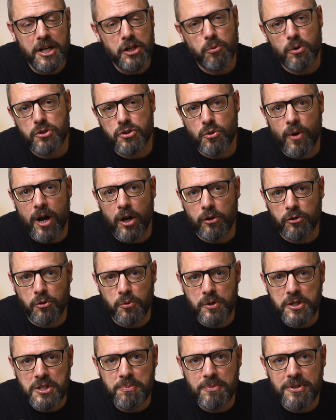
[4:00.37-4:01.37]
it was around
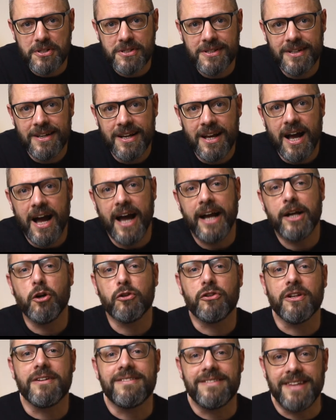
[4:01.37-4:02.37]
Christmas, I
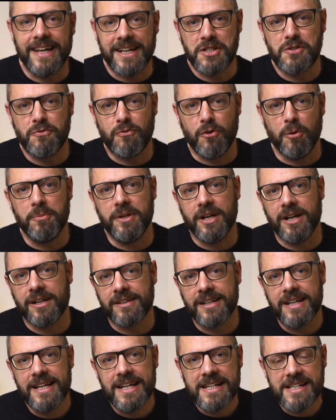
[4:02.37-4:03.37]
got a text from
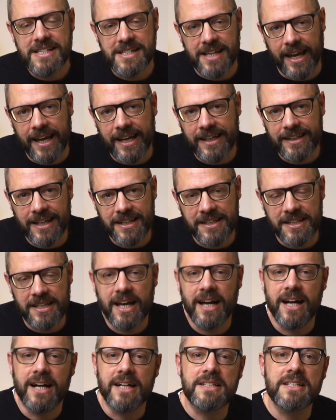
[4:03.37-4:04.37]
Jan saying that he
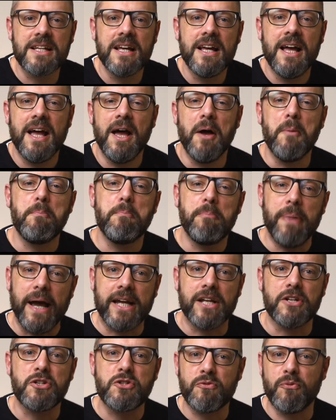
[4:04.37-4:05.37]
had a
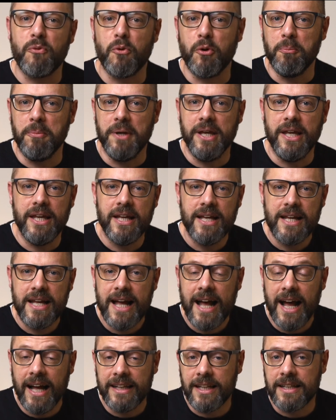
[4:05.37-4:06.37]
package for me
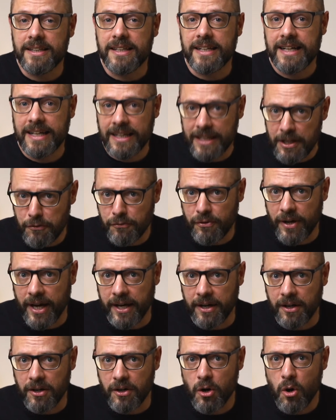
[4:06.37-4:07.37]
and that the
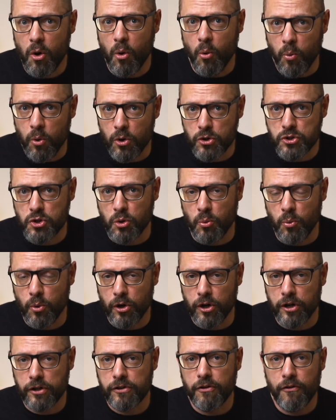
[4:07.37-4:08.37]
cliffhanger was the
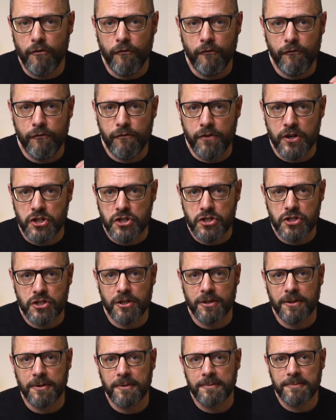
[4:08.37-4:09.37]
word
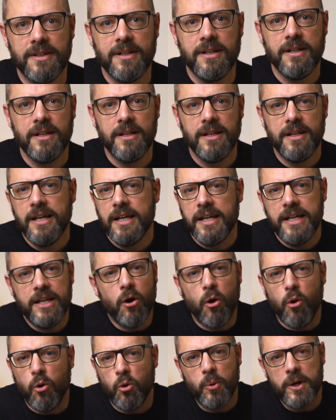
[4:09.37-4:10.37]
fish. He
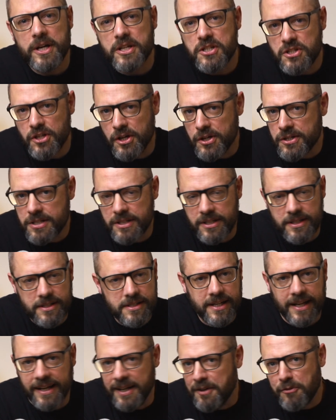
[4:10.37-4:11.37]
always does this
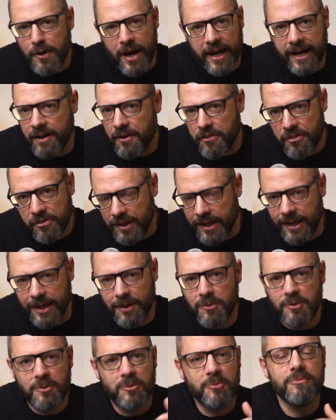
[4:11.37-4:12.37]
cliffhanger thing,
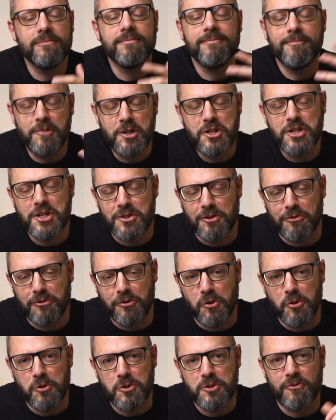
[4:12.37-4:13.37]
which is of
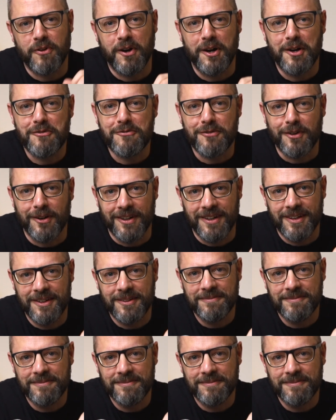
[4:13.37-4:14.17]
course very funny.